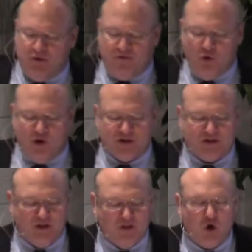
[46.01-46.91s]
we
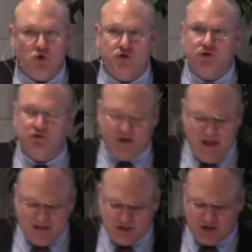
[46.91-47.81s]
focus on those whose
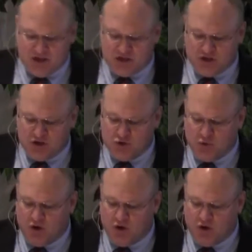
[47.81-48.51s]
ancestors